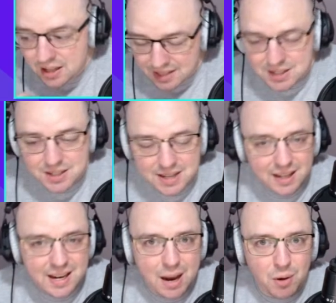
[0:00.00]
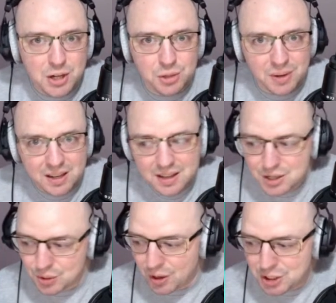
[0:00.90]
That's exactly how I do it.
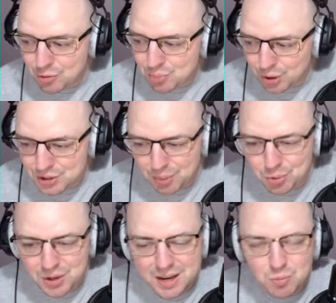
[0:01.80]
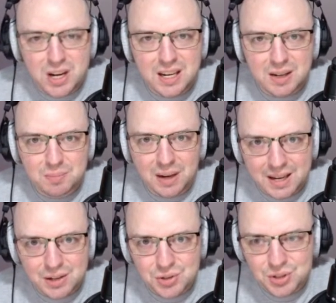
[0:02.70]
So I don't put double game week
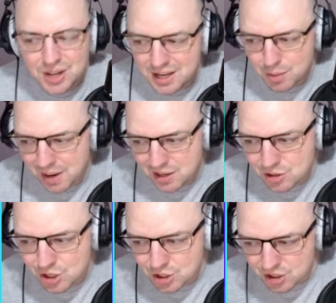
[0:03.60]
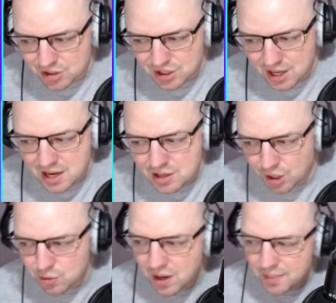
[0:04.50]
players in the bench, as you can see.
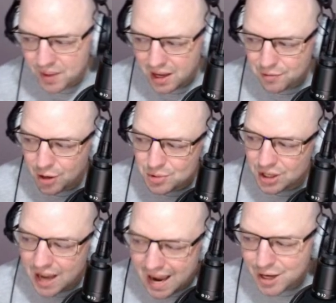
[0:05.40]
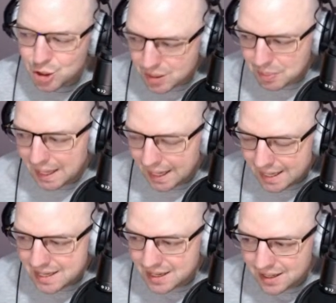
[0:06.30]
So if I was going to actually
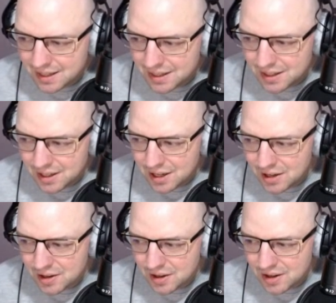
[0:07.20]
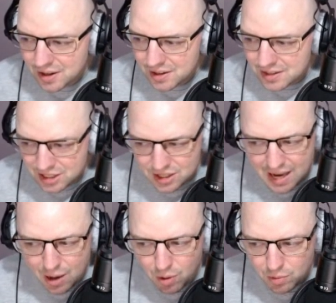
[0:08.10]
play, this is
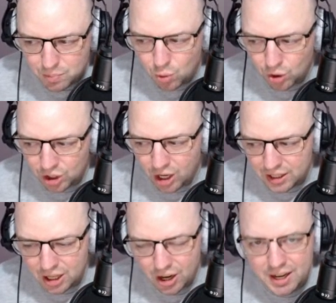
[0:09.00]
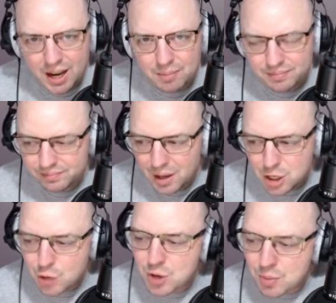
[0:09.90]
how I would more than likely line up.
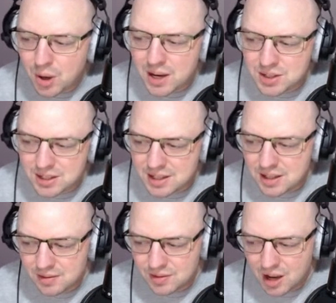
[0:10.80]
You might see that,